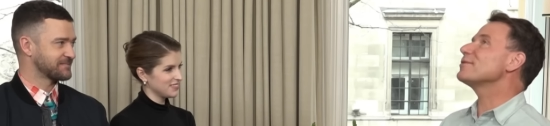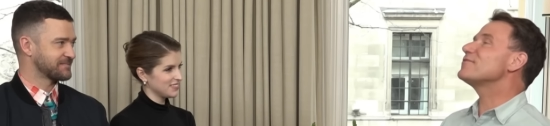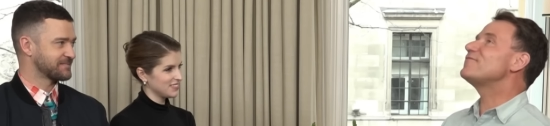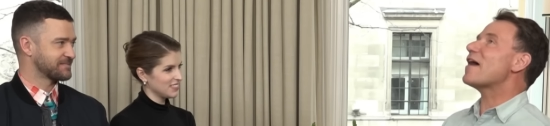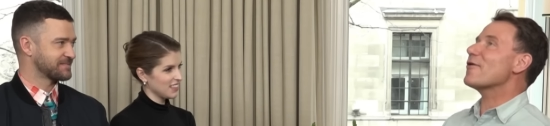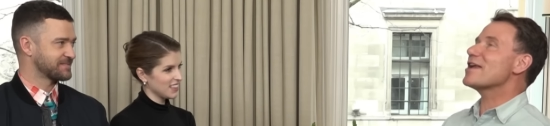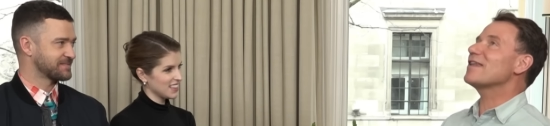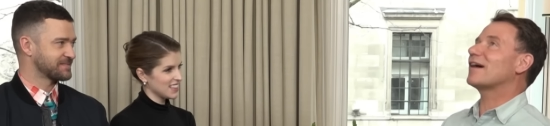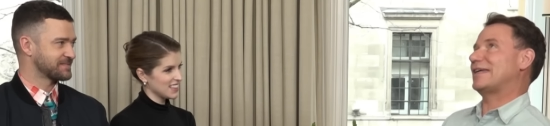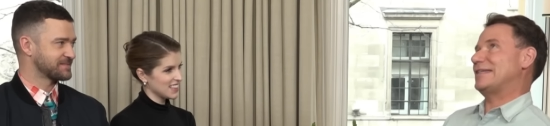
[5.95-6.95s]
Speaker 1: was very
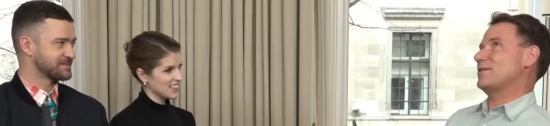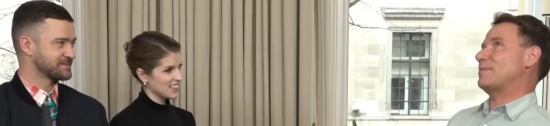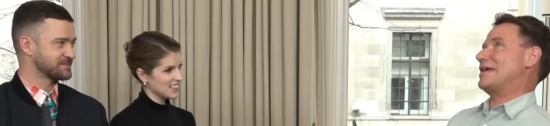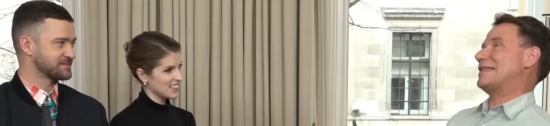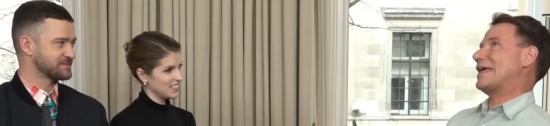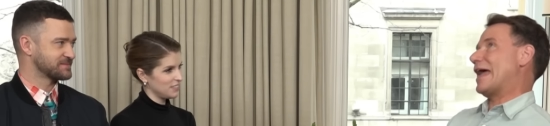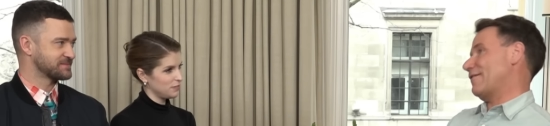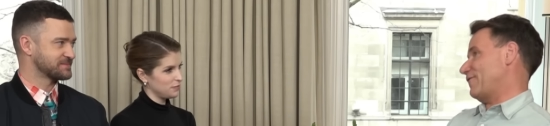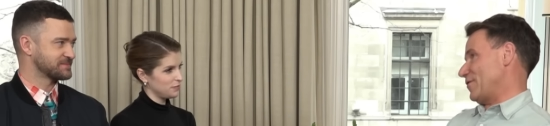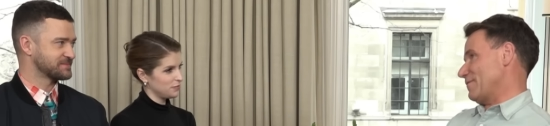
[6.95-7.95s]
lucky to be at the
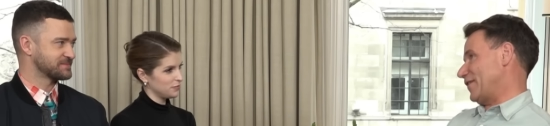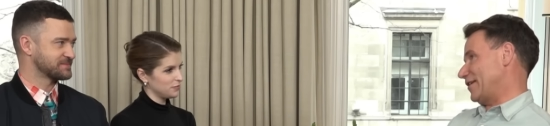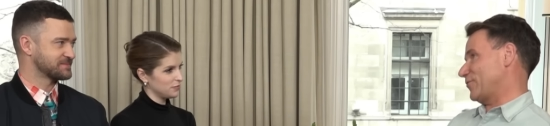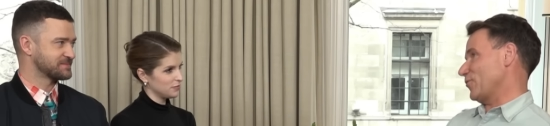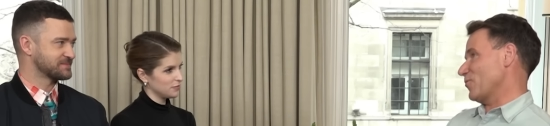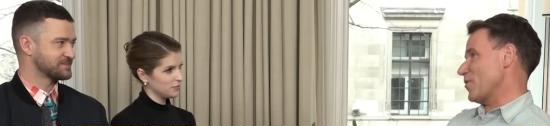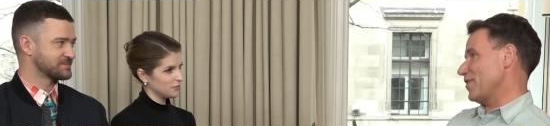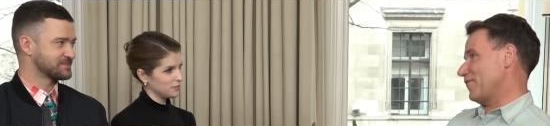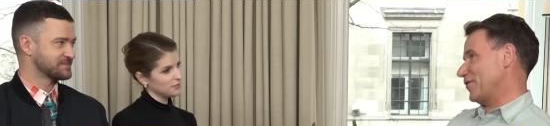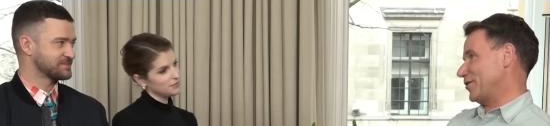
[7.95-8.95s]
Cannes Film Festival when
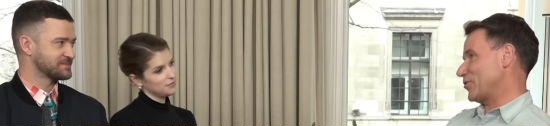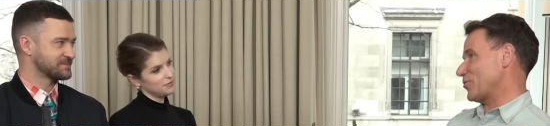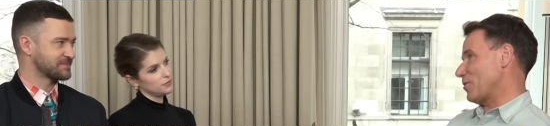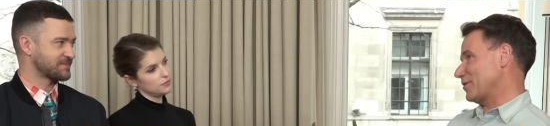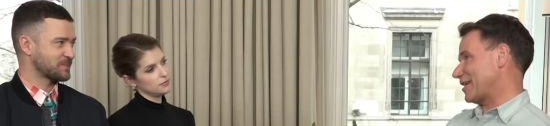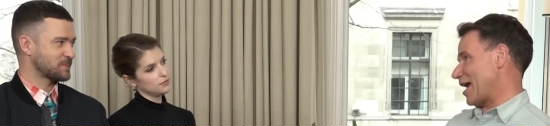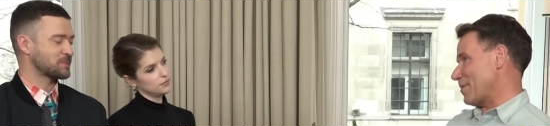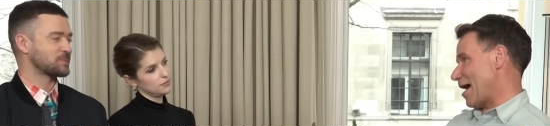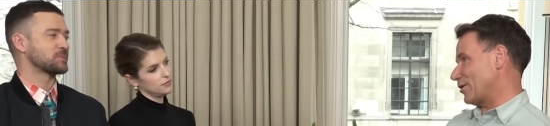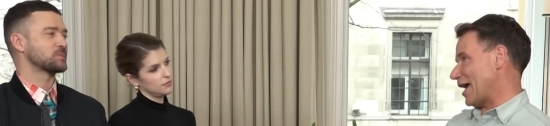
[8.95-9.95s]
the first Trolls came
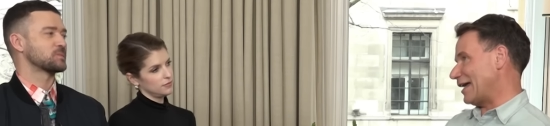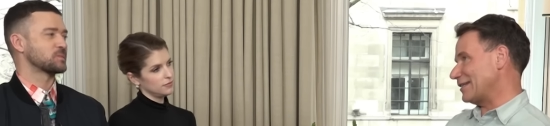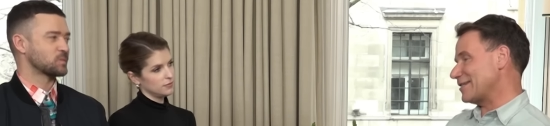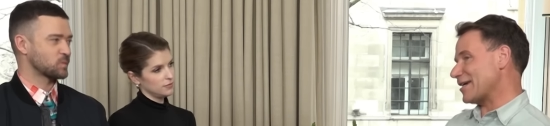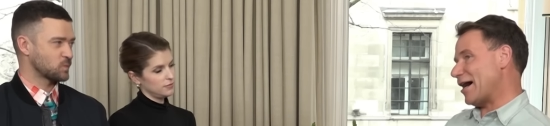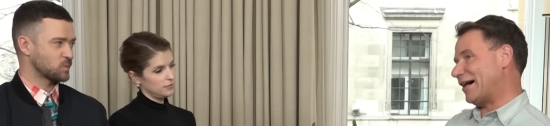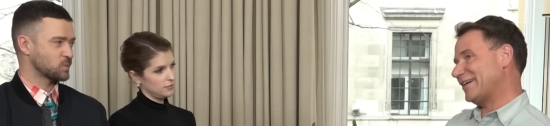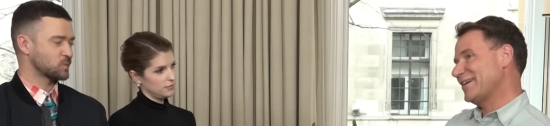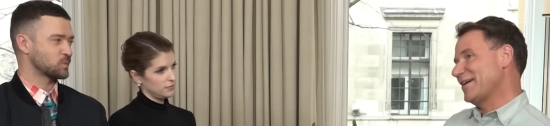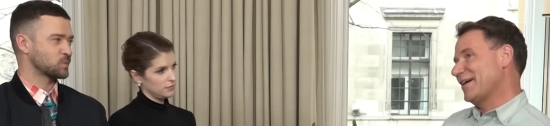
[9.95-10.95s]
out, and uh,
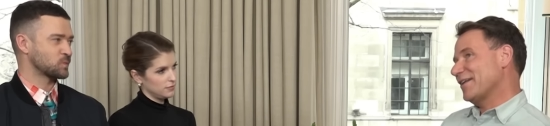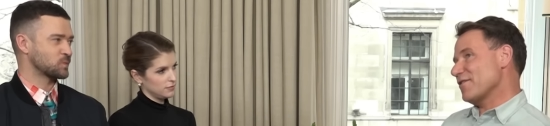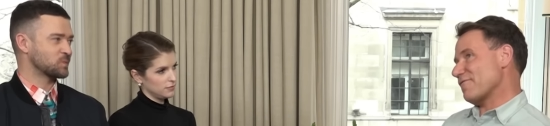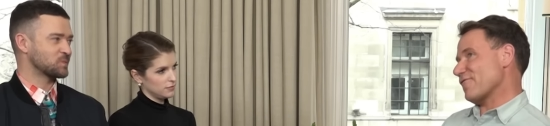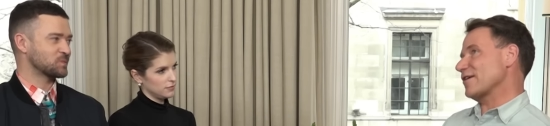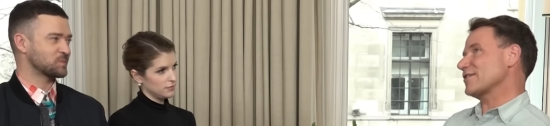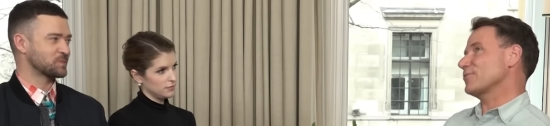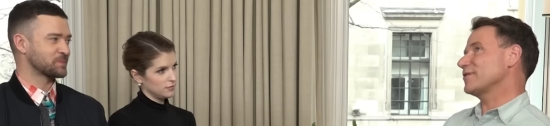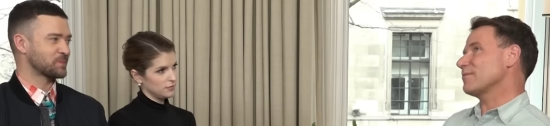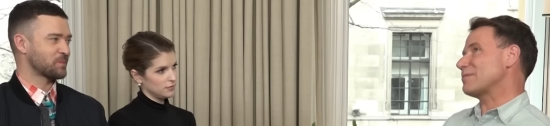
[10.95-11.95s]
the front
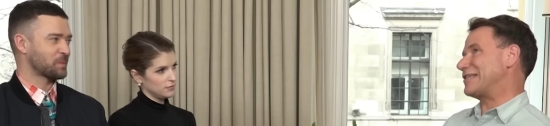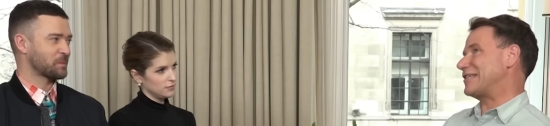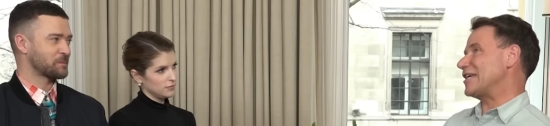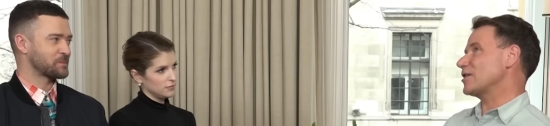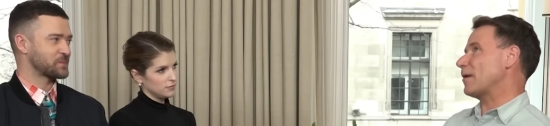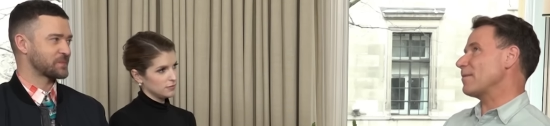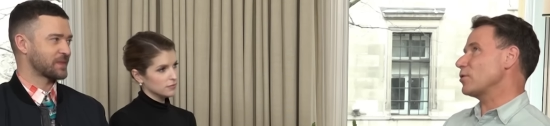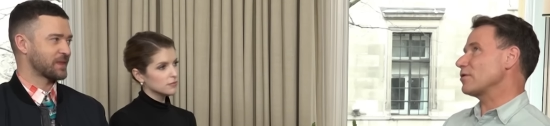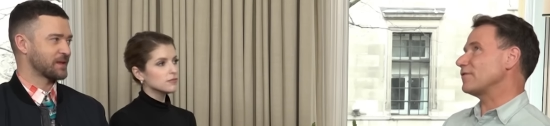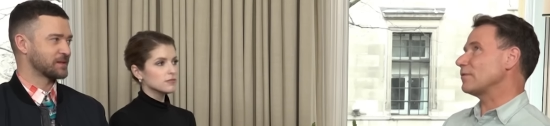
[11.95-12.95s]
was besieged by
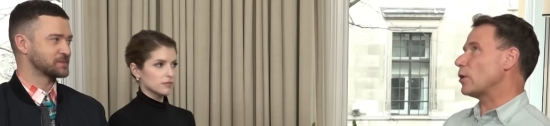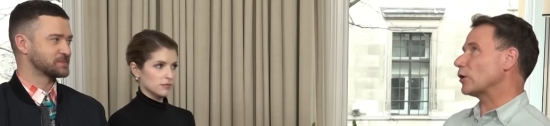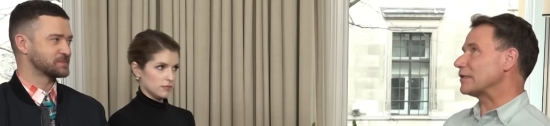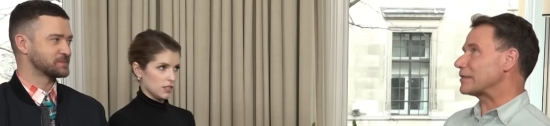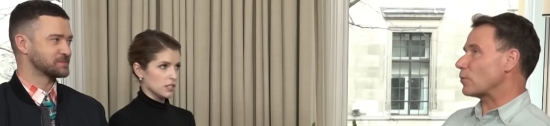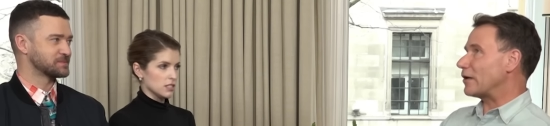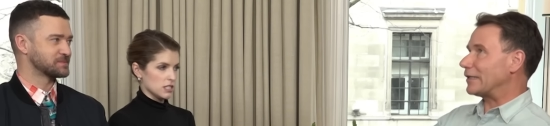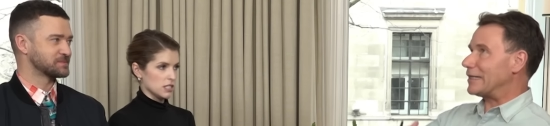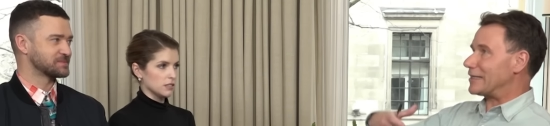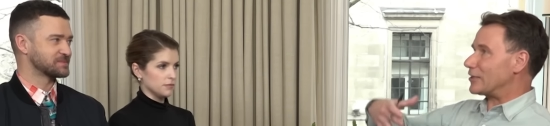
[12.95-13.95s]
beautiful models Indeed.
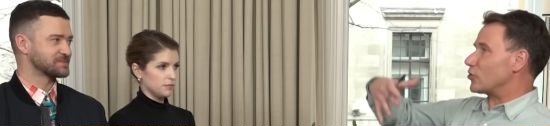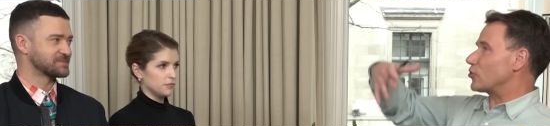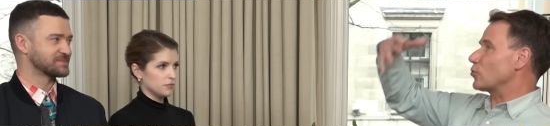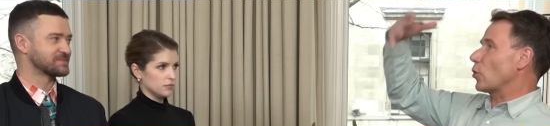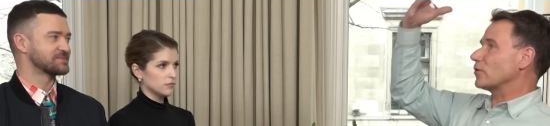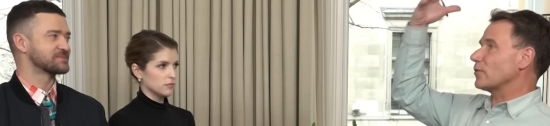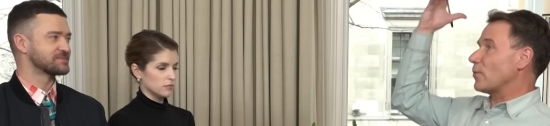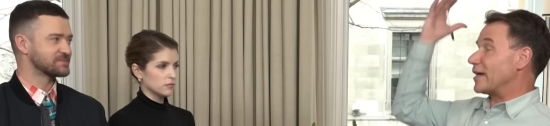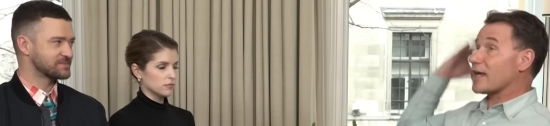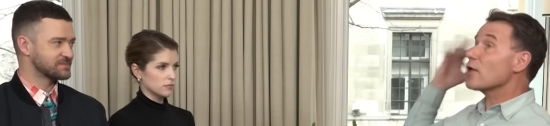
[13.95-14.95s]
wearing these extraordinary
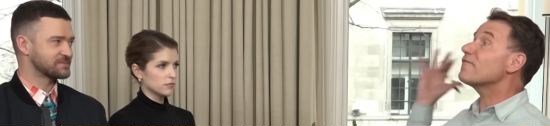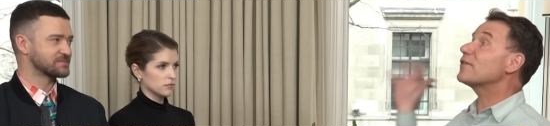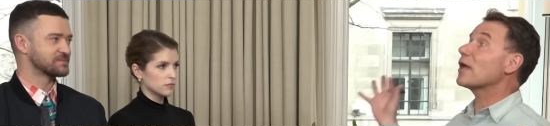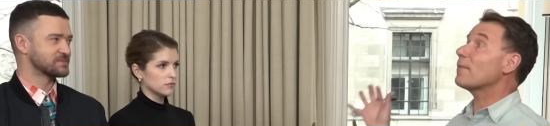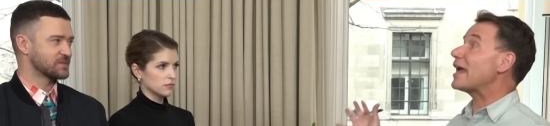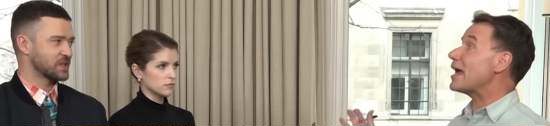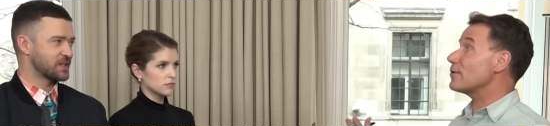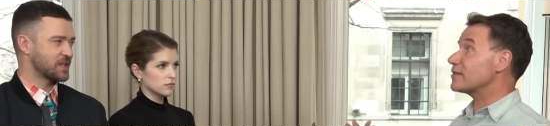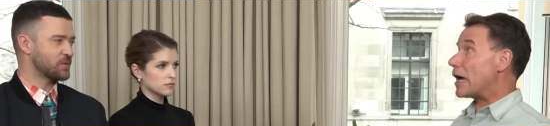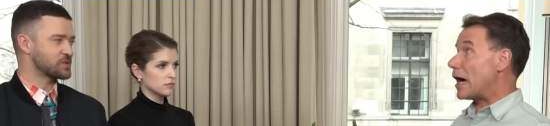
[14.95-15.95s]
wigs. I don't feel like my hair
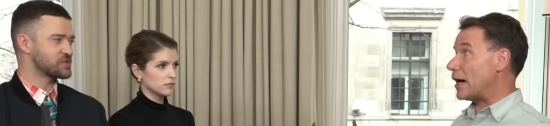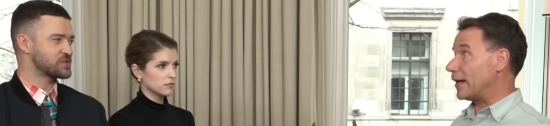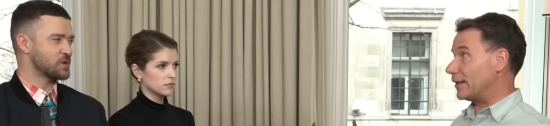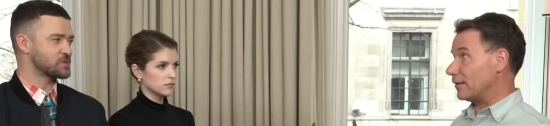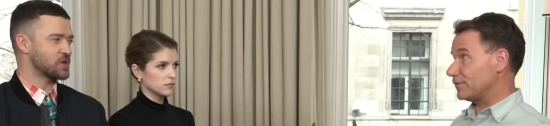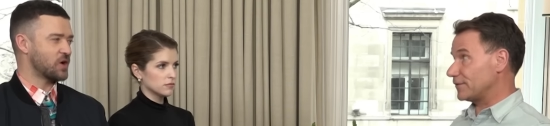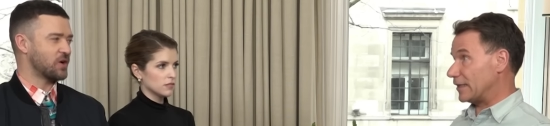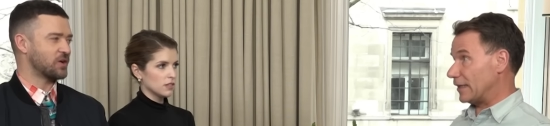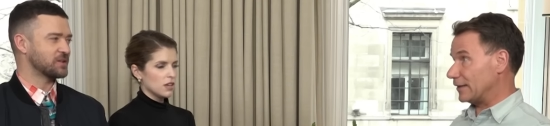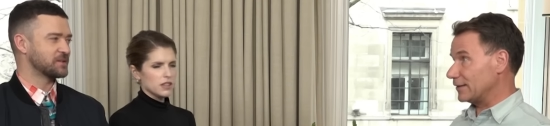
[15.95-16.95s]
is they were high so enough
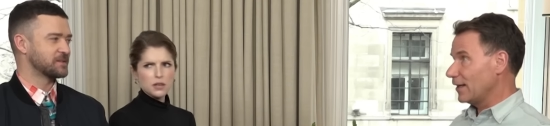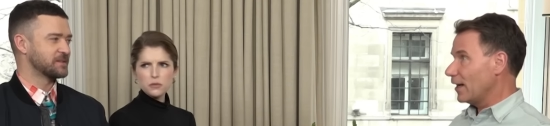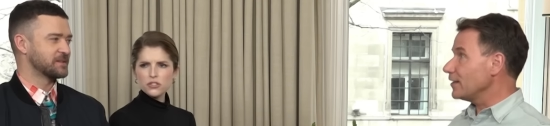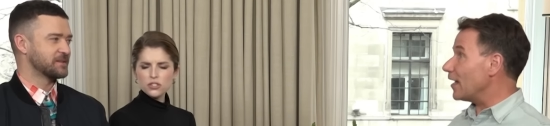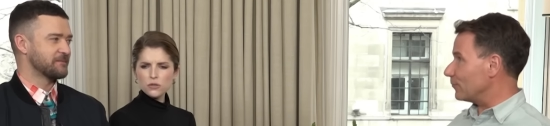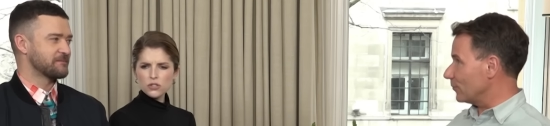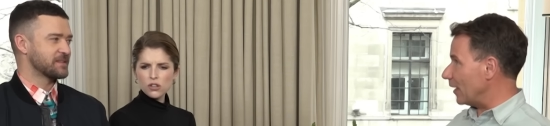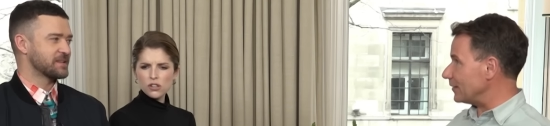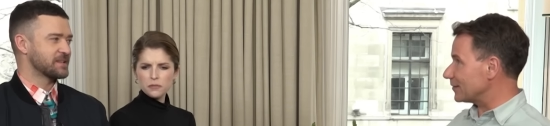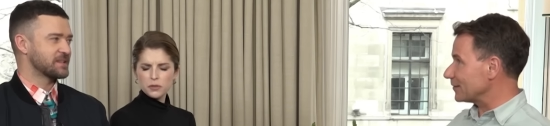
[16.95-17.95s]
tall. today. They were yeah, so
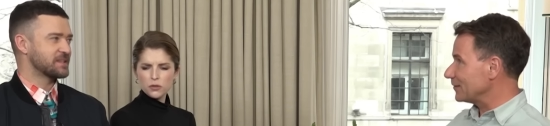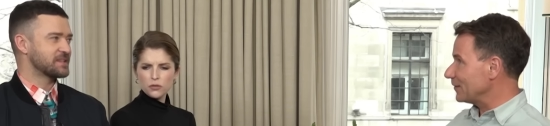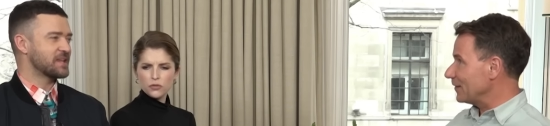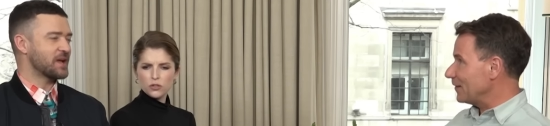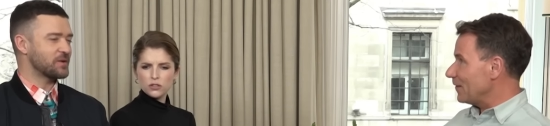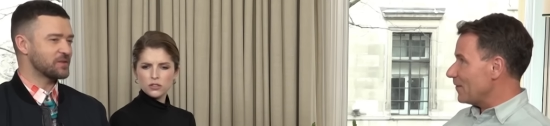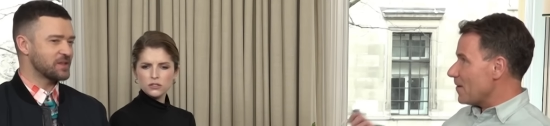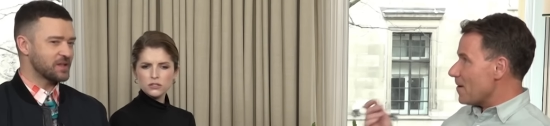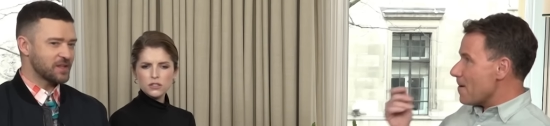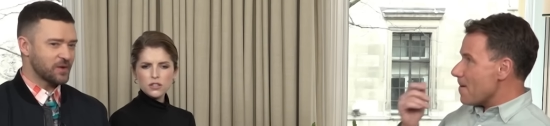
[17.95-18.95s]
tall right? and beautiful.
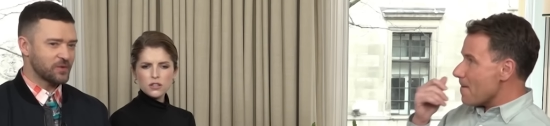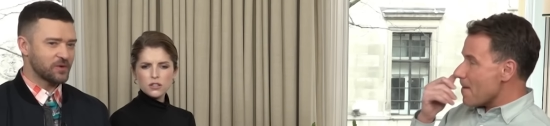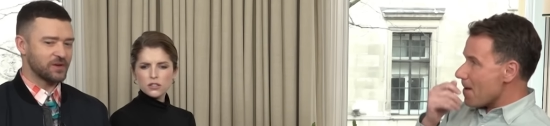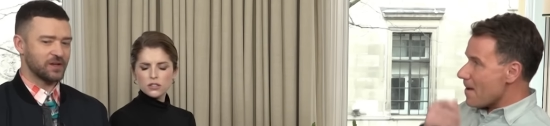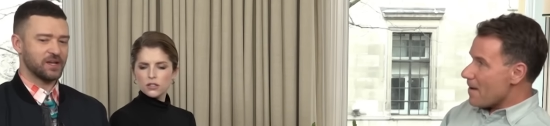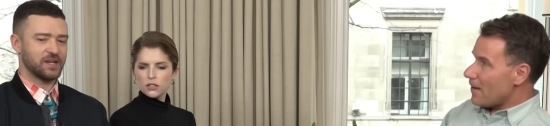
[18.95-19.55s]
Speaker 2: They, they, they, were